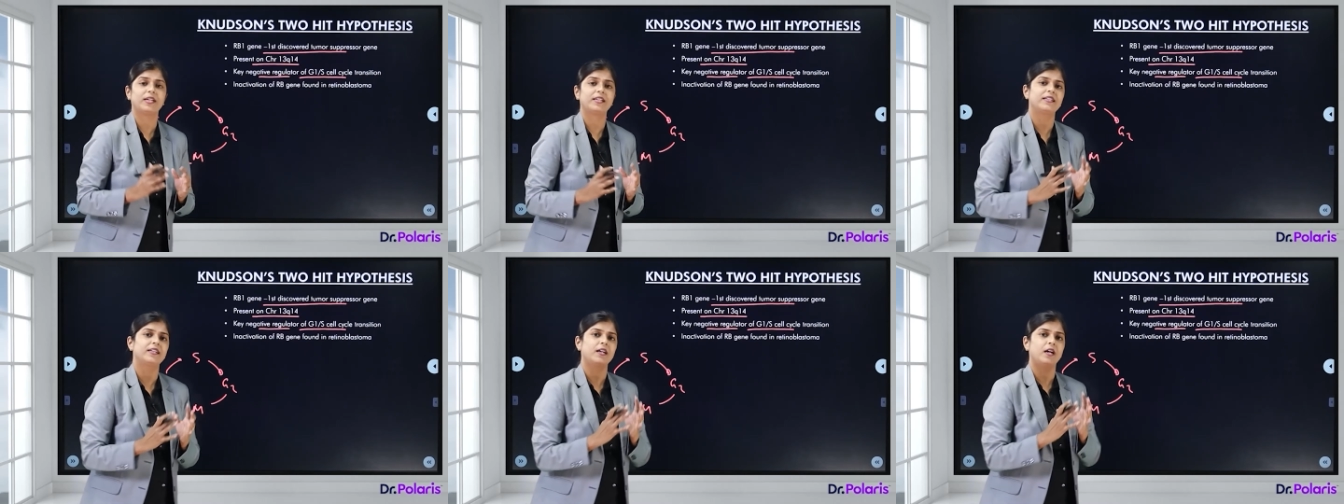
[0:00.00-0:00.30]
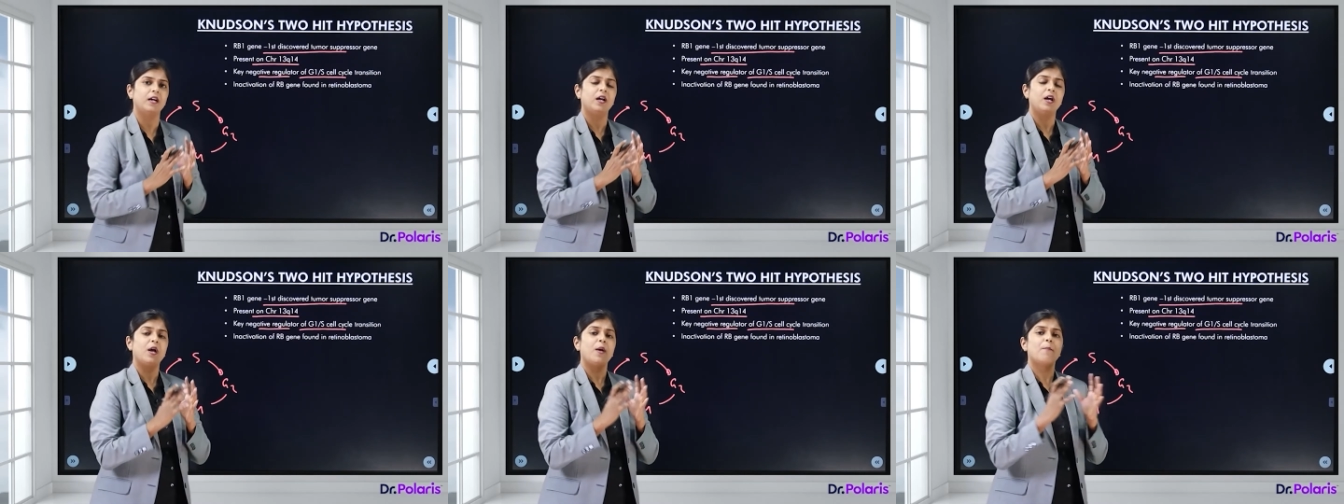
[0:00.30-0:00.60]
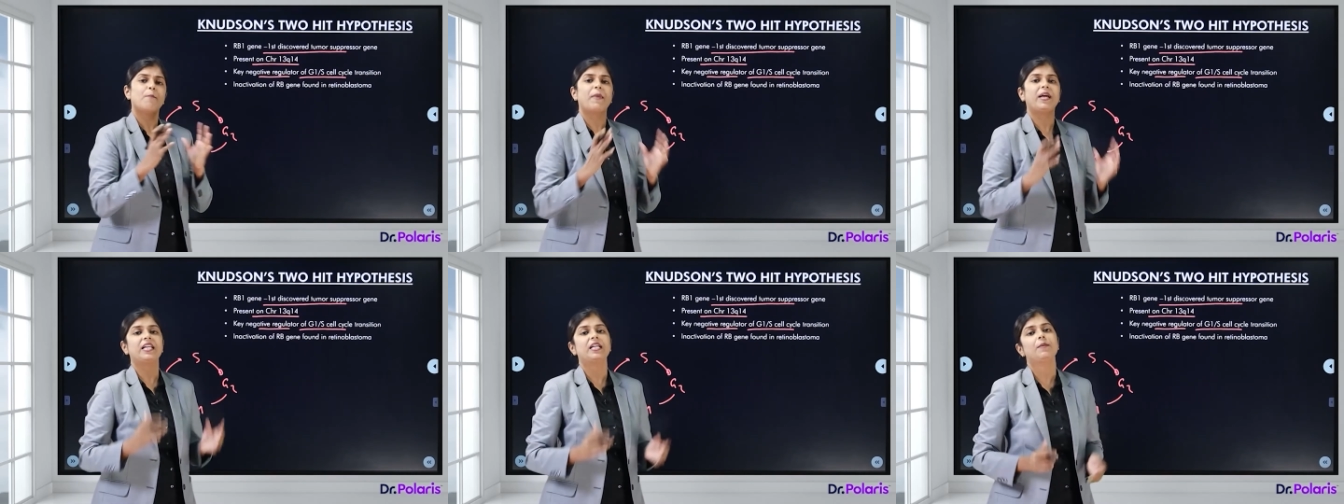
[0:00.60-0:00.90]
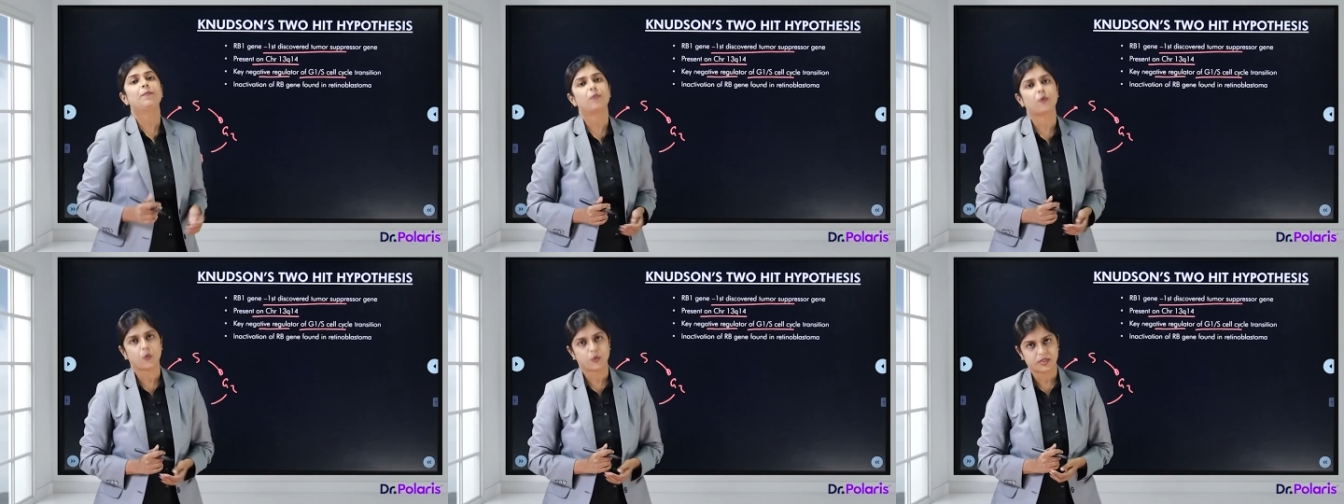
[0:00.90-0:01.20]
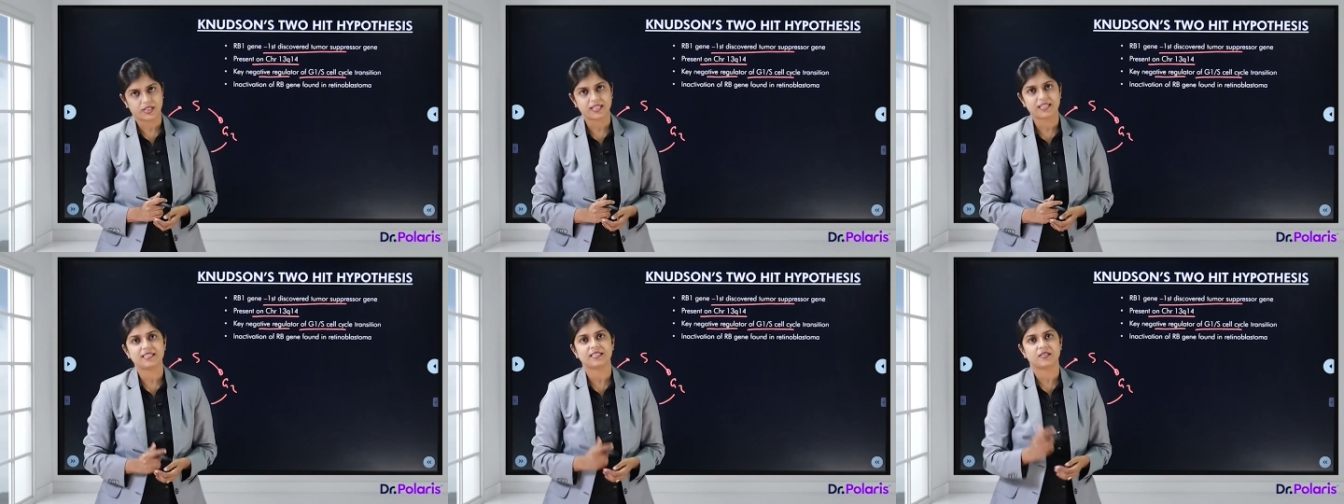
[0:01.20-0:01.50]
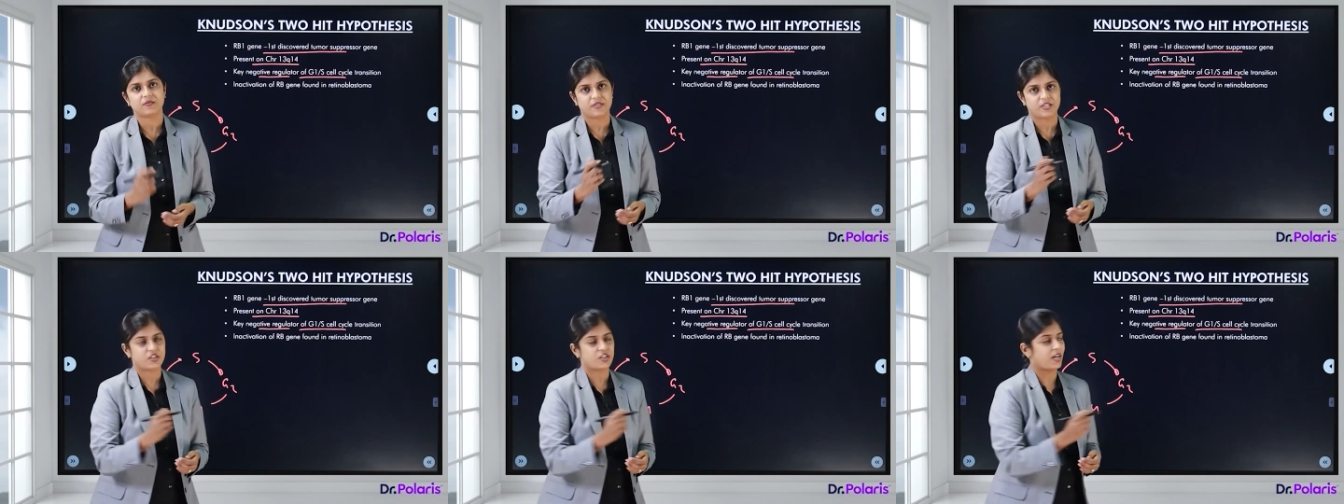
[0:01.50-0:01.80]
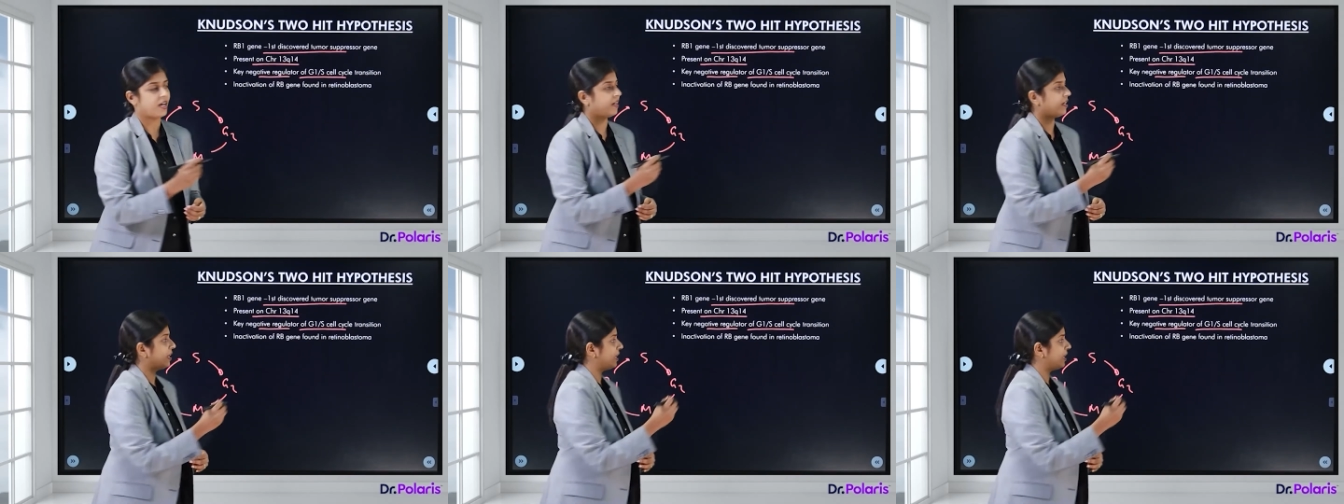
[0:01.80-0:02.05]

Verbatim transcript: there are many proteins which are